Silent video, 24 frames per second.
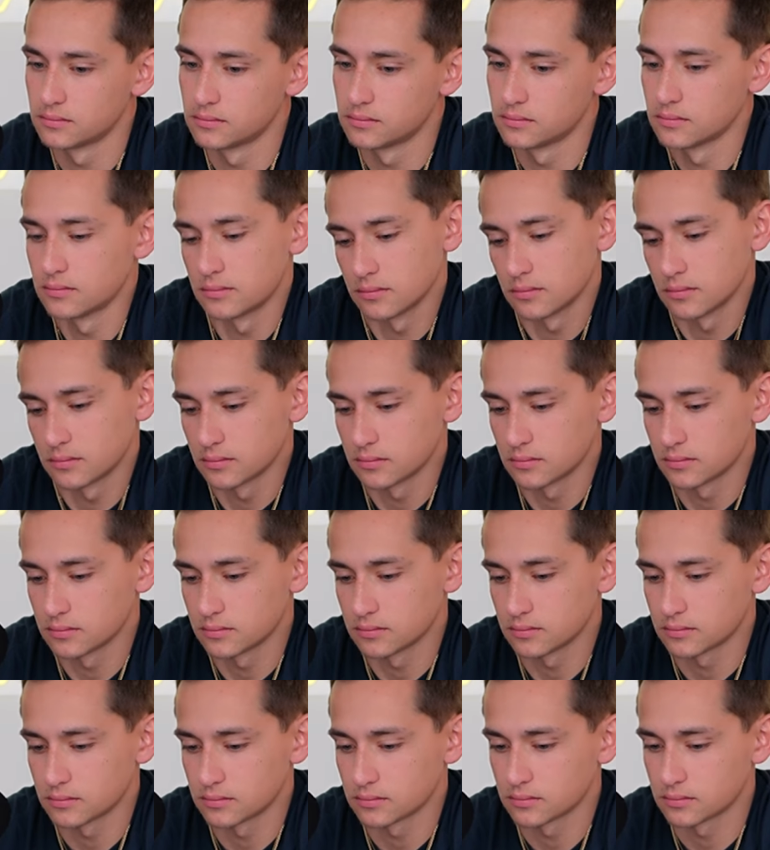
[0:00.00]

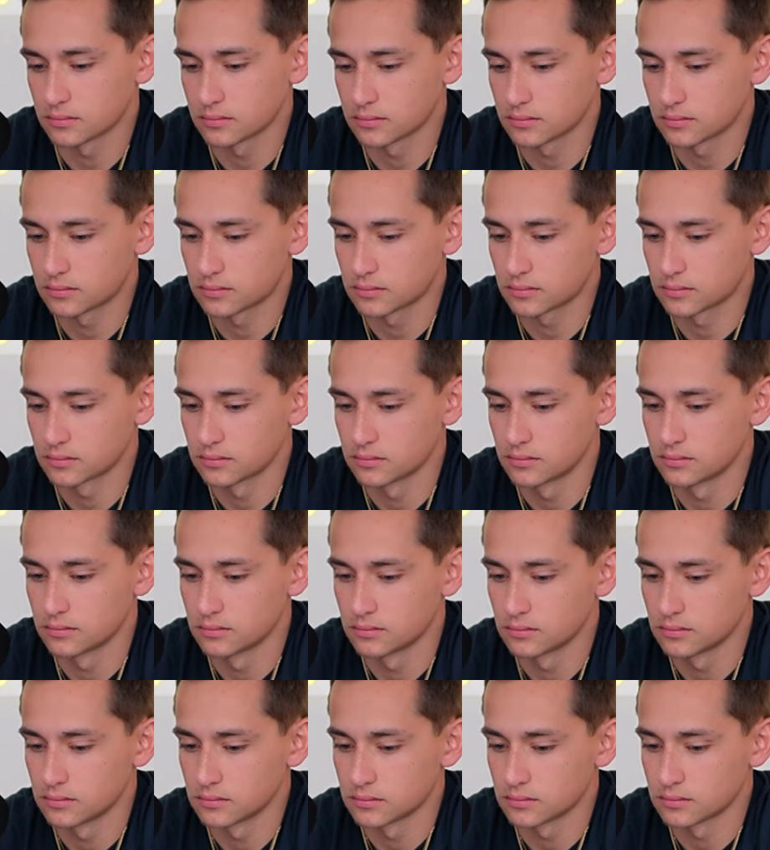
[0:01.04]

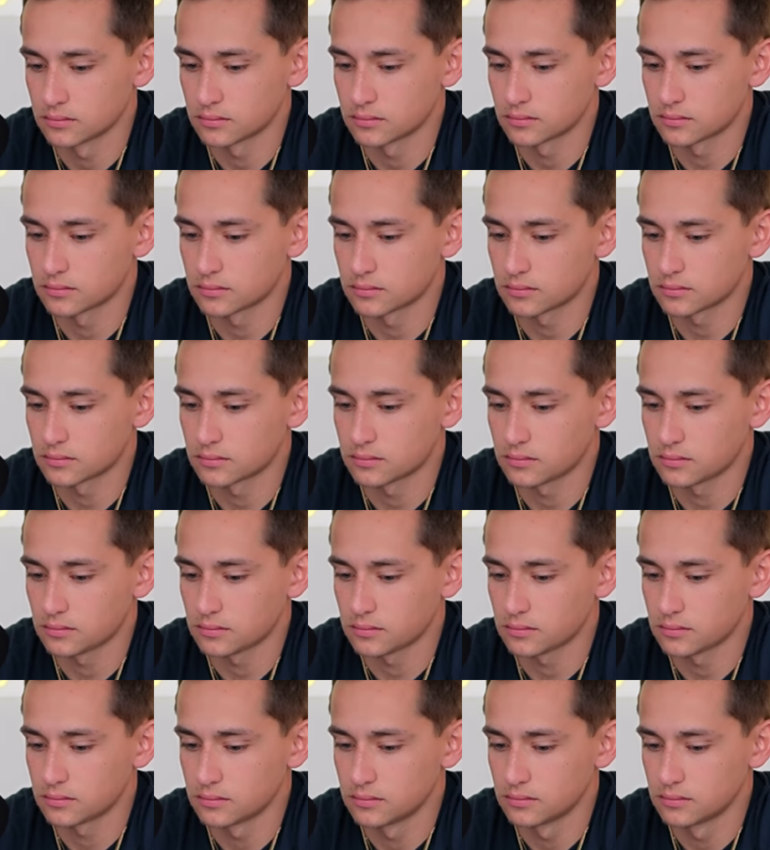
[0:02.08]

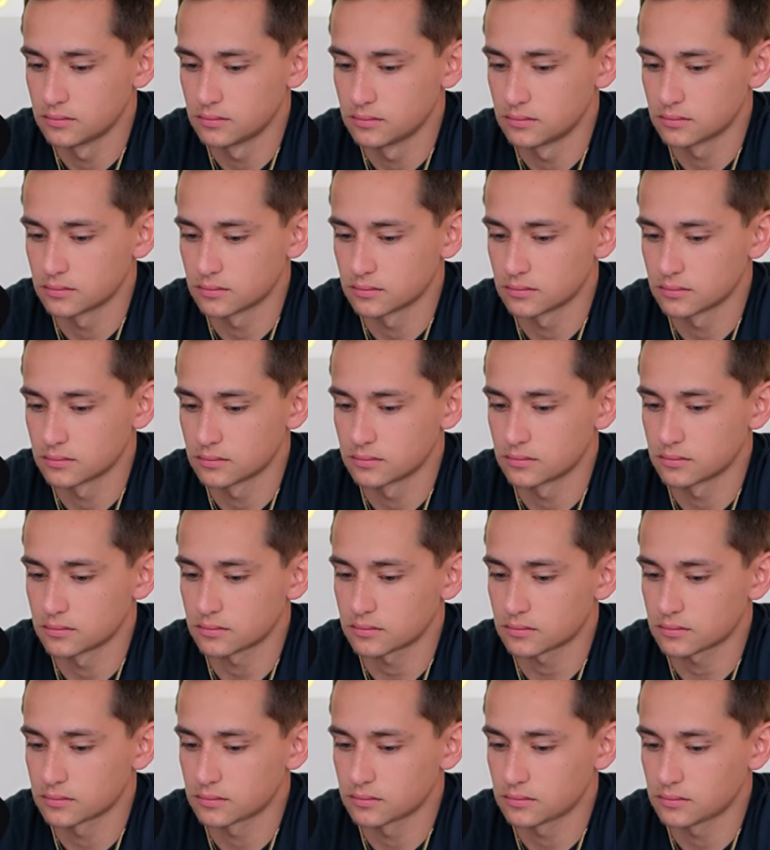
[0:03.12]

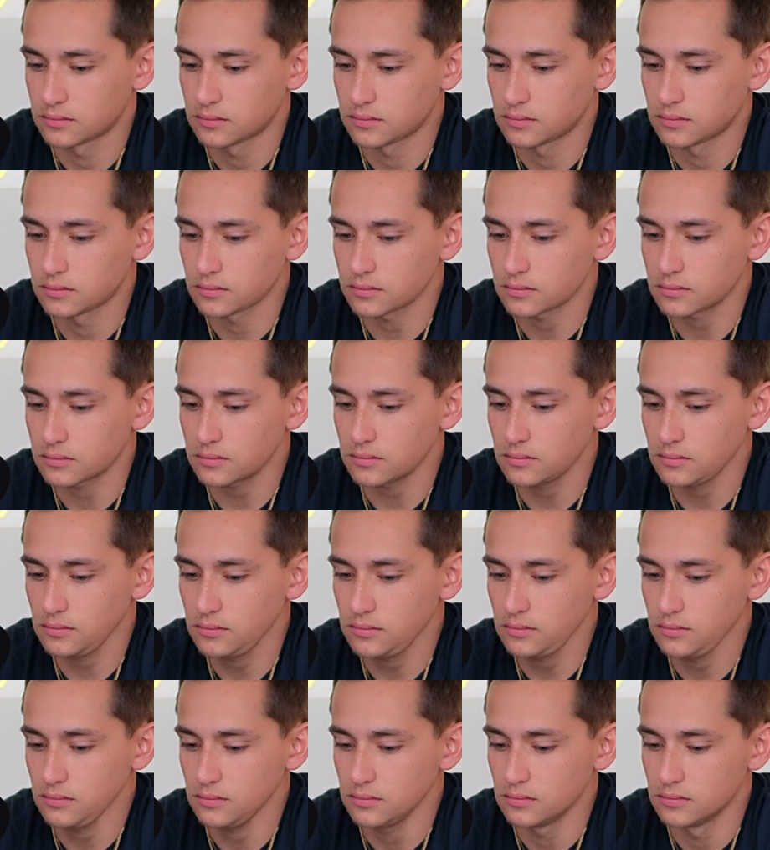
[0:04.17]

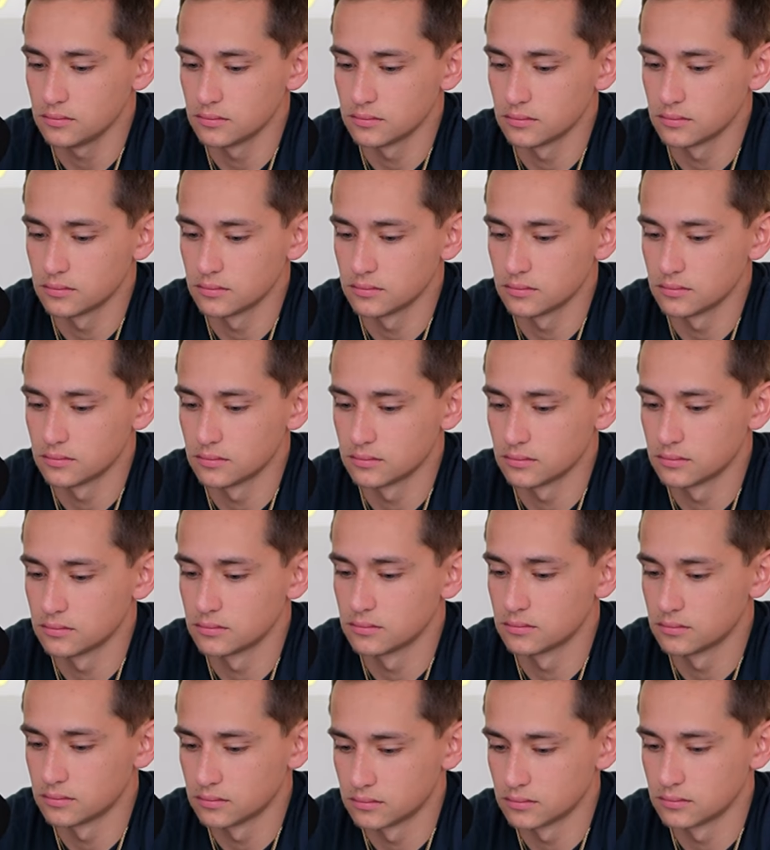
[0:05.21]

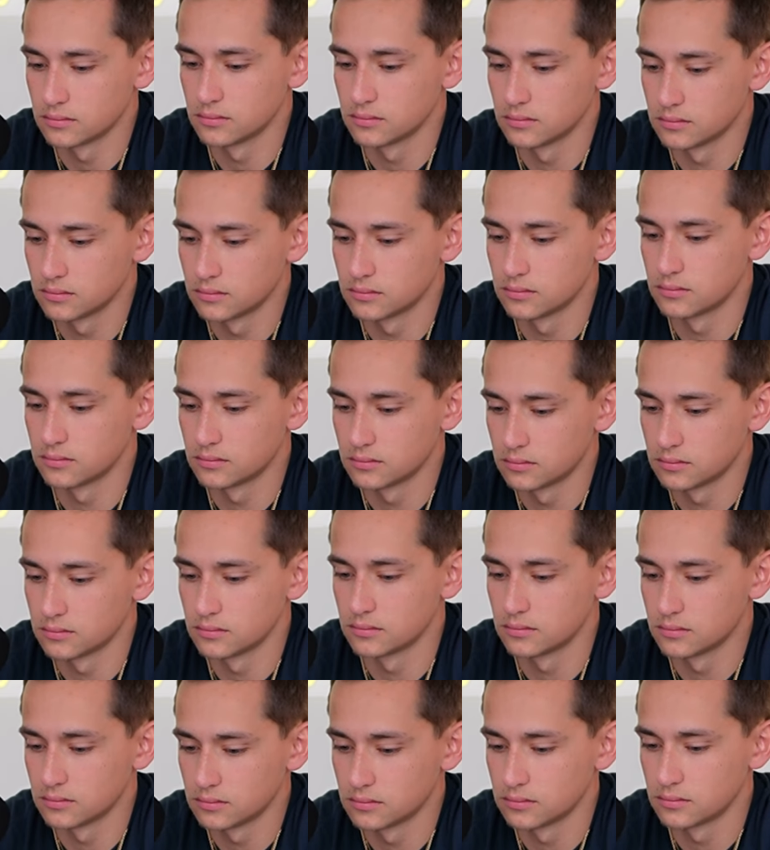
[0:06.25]

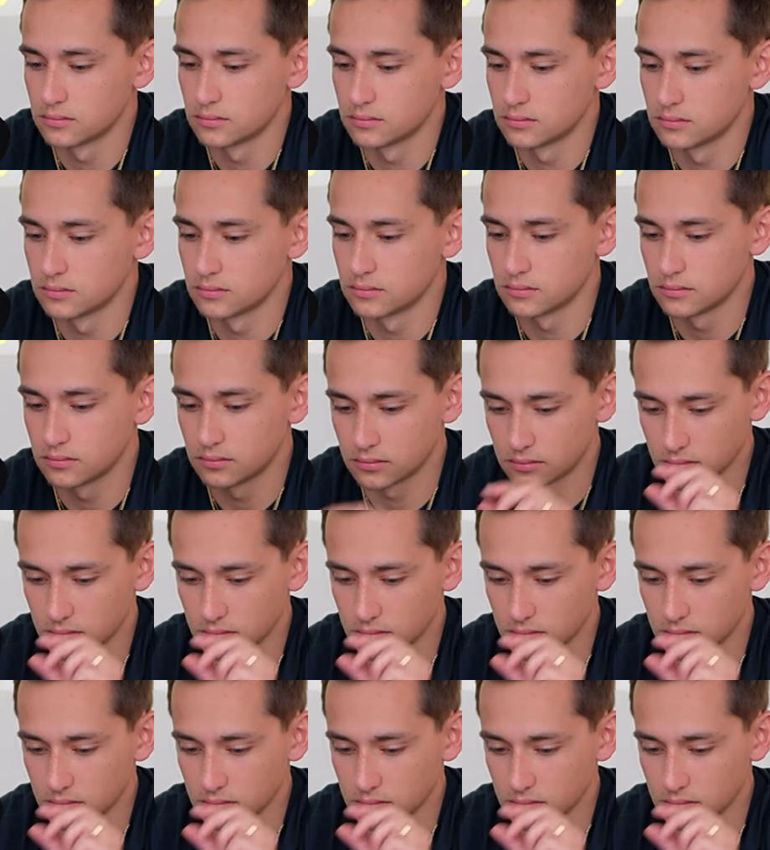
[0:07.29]
This person isn't speaking.